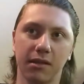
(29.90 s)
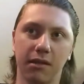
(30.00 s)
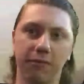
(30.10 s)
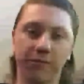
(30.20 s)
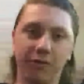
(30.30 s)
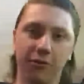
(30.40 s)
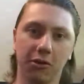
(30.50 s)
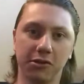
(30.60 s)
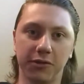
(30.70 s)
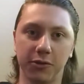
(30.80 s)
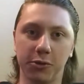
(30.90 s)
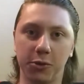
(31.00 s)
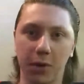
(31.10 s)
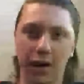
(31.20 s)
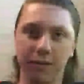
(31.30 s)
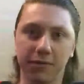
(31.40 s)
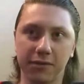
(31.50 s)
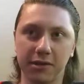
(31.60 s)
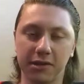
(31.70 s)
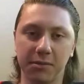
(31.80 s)
And for those of you who have
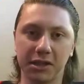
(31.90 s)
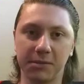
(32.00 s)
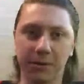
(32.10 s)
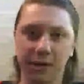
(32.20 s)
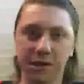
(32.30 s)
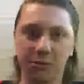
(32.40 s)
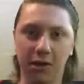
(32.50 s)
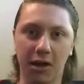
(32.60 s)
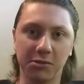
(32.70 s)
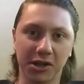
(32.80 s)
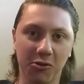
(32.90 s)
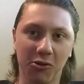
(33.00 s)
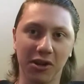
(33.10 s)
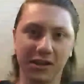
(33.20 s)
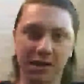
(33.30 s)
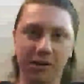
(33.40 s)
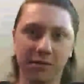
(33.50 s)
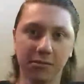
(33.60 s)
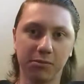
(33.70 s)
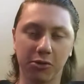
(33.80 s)
some experience with object-oriented
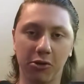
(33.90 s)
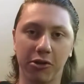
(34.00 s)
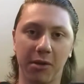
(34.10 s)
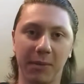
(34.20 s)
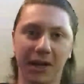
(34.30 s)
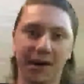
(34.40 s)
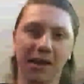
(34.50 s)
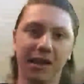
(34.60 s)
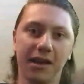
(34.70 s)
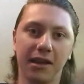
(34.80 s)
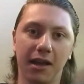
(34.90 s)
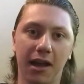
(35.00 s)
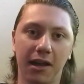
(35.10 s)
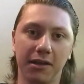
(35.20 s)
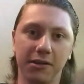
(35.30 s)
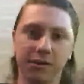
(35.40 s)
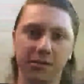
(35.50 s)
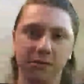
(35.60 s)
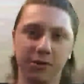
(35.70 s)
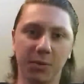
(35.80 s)
programming,
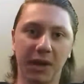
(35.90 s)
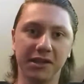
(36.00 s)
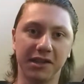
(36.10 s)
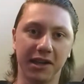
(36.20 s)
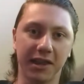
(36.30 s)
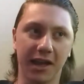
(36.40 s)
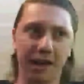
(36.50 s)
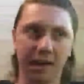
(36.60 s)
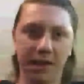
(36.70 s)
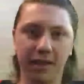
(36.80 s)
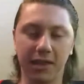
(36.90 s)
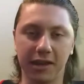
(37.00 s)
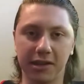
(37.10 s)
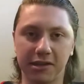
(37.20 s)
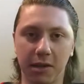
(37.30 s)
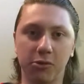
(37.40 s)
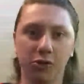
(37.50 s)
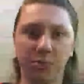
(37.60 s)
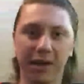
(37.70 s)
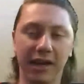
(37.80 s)
you might say that the
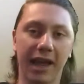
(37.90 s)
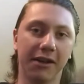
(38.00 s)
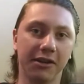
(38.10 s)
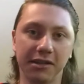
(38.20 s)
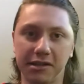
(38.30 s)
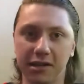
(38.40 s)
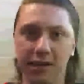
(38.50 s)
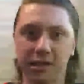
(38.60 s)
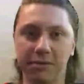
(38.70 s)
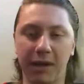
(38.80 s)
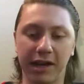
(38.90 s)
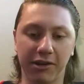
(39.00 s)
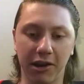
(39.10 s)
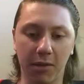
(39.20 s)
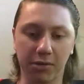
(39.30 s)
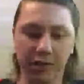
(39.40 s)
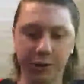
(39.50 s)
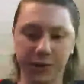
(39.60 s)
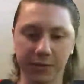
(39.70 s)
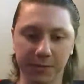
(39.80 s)
subgroup inherits its binary
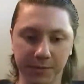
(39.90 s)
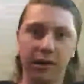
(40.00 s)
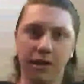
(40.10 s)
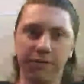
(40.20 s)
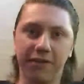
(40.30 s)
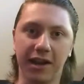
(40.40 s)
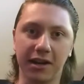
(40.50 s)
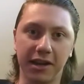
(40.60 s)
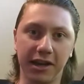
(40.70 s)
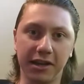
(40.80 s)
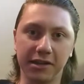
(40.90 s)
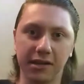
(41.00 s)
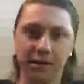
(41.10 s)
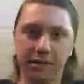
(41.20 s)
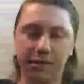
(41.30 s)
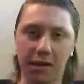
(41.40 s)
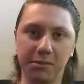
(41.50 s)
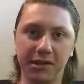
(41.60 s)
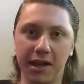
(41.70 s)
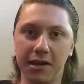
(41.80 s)
operation. In fact, any
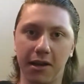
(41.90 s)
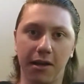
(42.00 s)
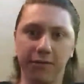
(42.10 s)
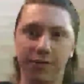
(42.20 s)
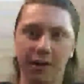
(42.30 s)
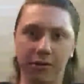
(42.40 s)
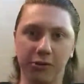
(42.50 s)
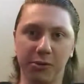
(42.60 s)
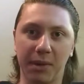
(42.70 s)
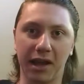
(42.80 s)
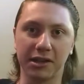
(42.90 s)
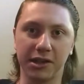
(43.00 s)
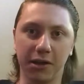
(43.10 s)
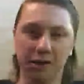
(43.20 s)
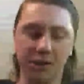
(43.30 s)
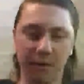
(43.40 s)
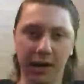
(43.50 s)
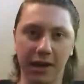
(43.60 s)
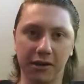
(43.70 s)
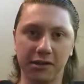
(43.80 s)
subset of a group actually also
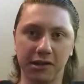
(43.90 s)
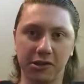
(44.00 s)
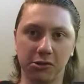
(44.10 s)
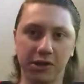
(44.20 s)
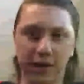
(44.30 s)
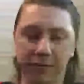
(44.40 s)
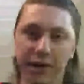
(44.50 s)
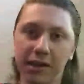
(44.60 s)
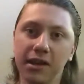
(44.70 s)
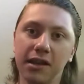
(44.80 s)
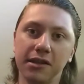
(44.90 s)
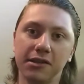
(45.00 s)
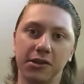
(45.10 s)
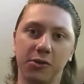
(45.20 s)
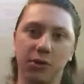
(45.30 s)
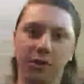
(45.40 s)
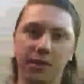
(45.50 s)
inherits associativity. So